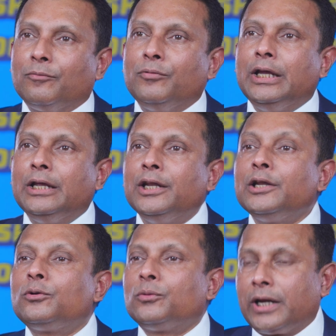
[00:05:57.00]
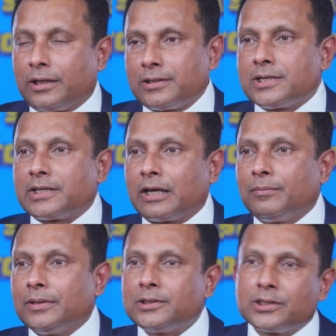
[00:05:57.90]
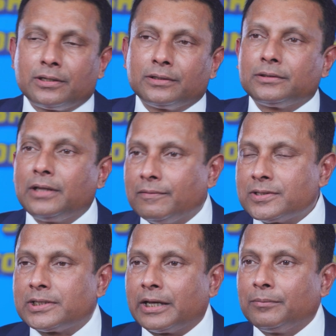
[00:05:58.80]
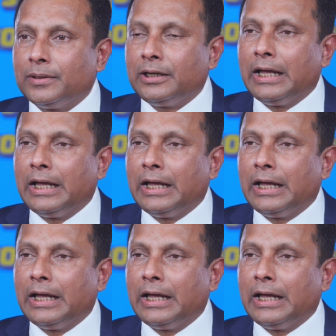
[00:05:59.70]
we need to cater these segments, diverse segment,